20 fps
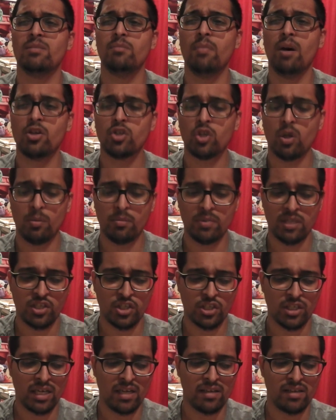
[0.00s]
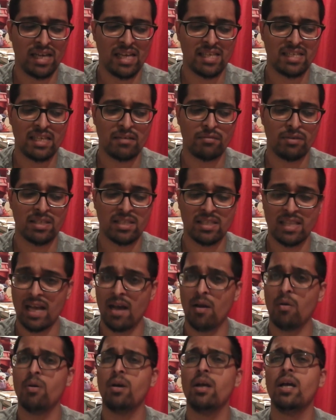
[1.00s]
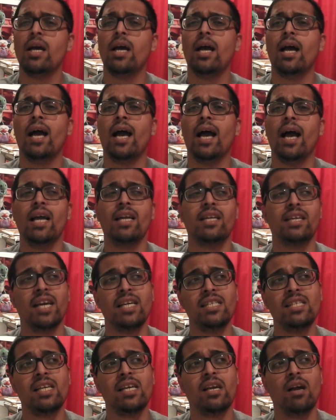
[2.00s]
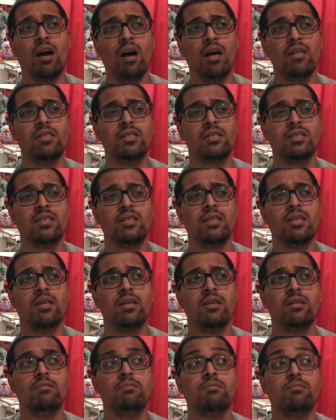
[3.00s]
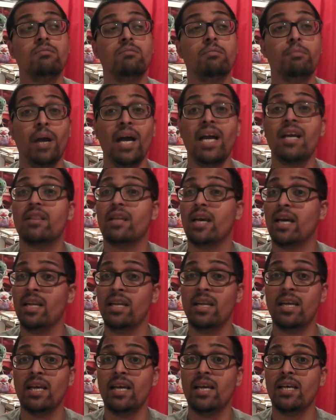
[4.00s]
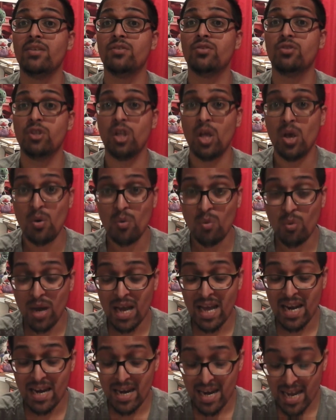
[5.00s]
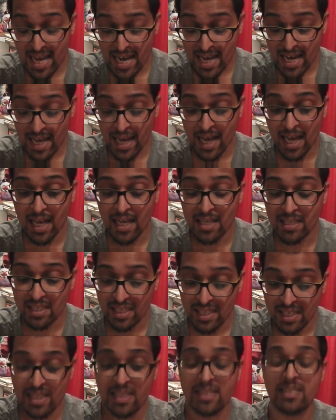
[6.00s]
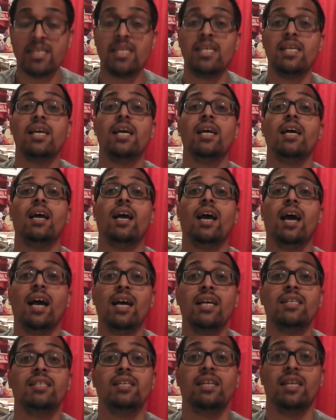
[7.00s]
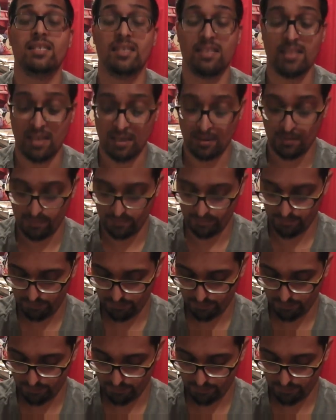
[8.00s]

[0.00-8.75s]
as much competition as there is now, and getting cards back then is nowhere near as easy as it is now.